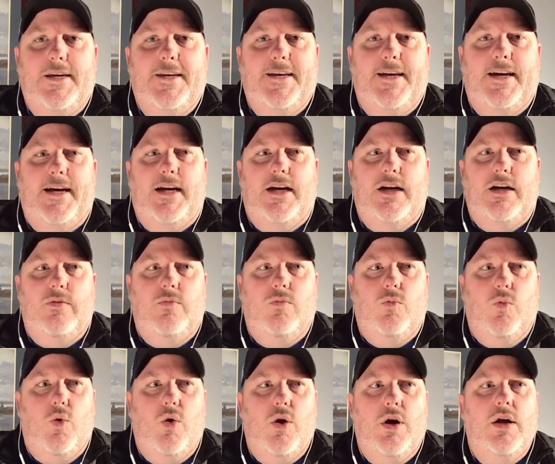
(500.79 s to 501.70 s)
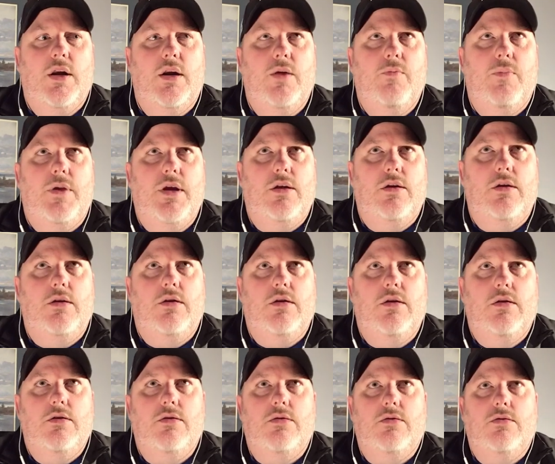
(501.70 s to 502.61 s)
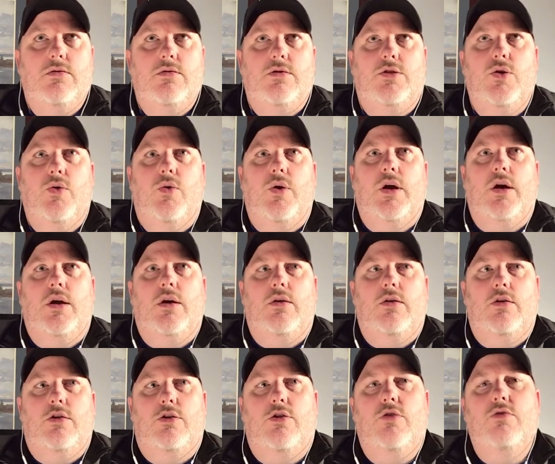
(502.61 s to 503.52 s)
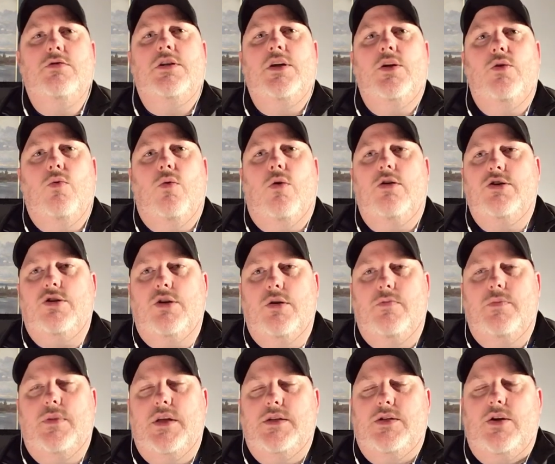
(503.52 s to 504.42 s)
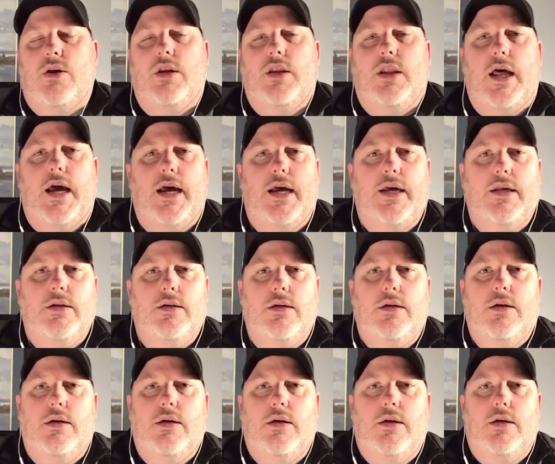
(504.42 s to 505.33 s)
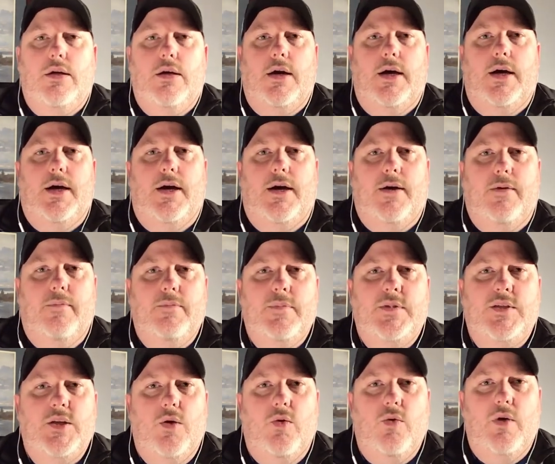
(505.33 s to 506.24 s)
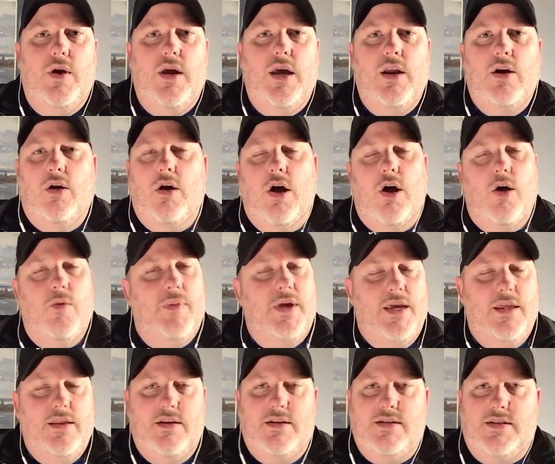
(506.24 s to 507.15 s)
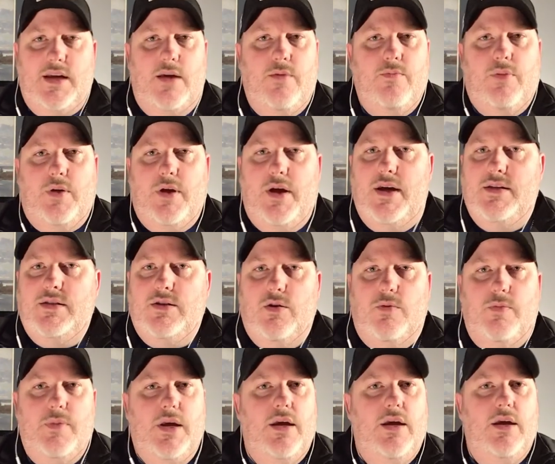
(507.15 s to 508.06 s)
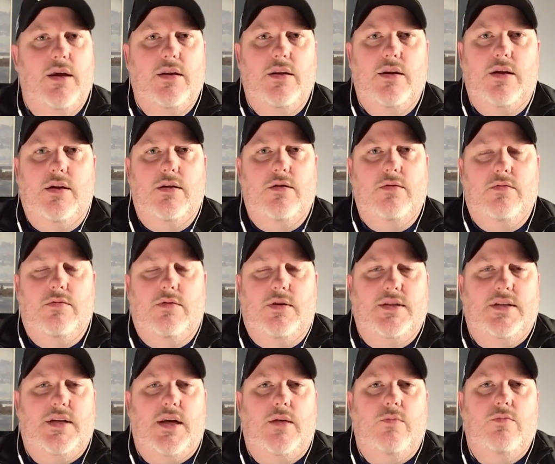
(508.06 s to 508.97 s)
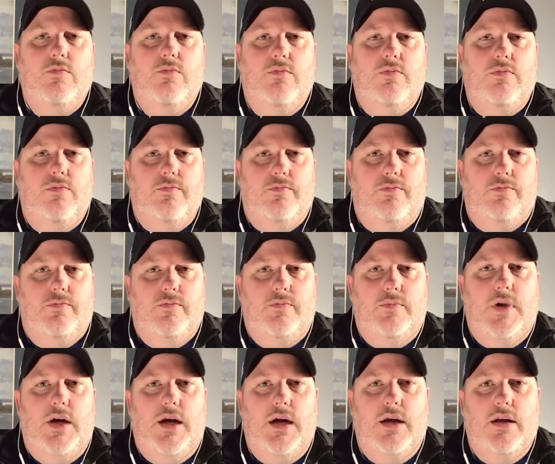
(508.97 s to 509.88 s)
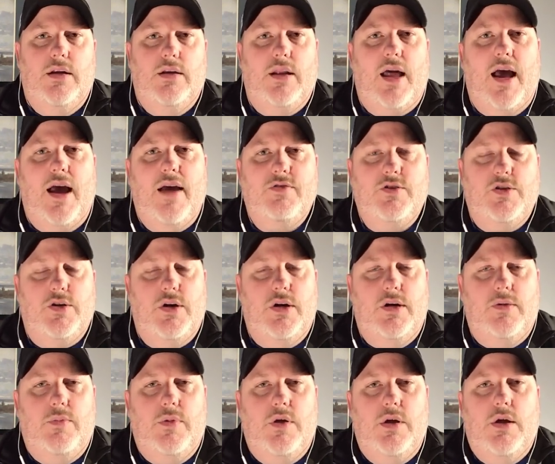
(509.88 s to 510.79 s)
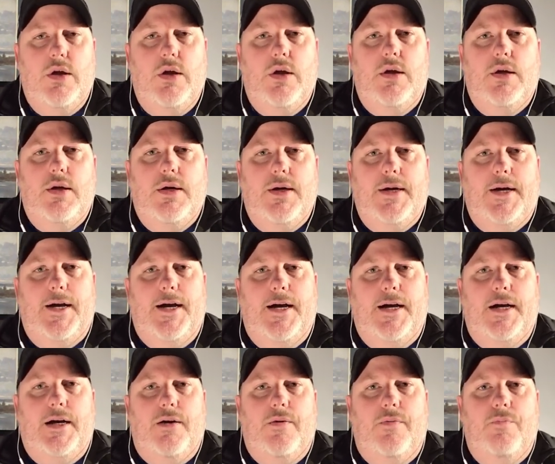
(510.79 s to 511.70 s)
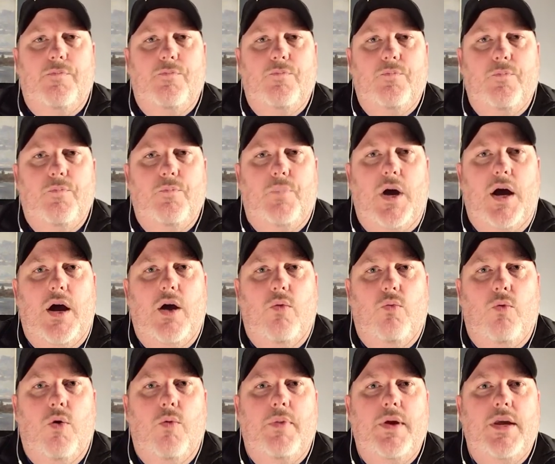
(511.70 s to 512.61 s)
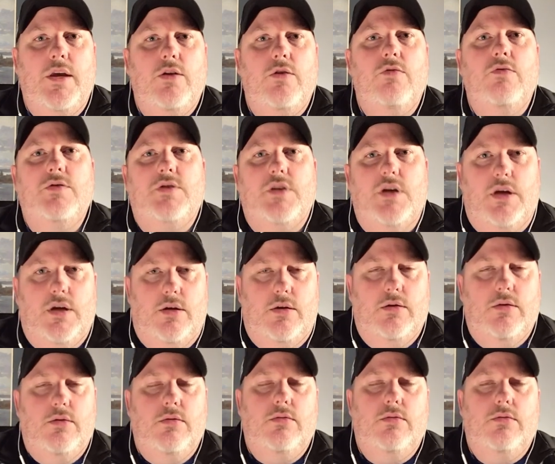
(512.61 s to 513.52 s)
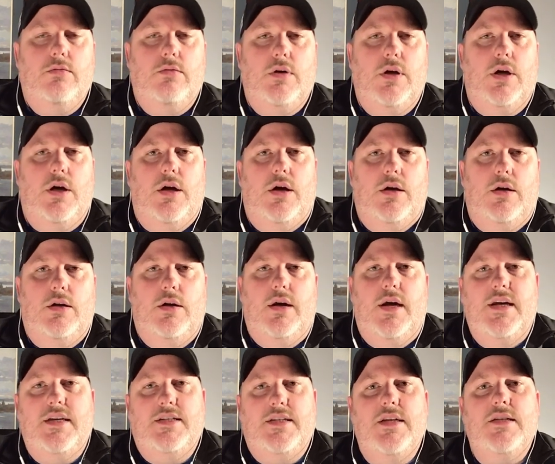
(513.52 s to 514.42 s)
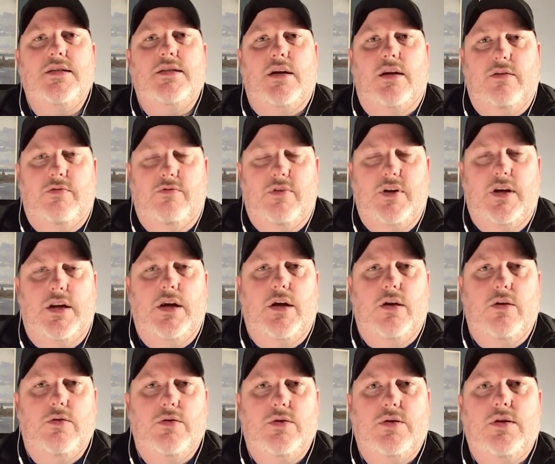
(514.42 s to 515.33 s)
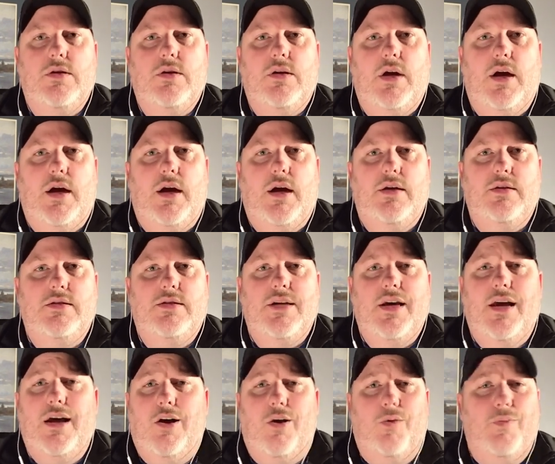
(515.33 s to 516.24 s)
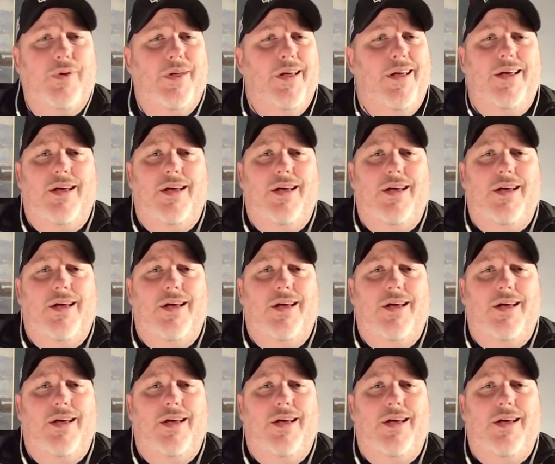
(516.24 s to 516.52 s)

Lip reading: we're going to be using worship that's online. So it'll all be in the same place. It'll be in the same live stream, but we'll be using existing videos to help.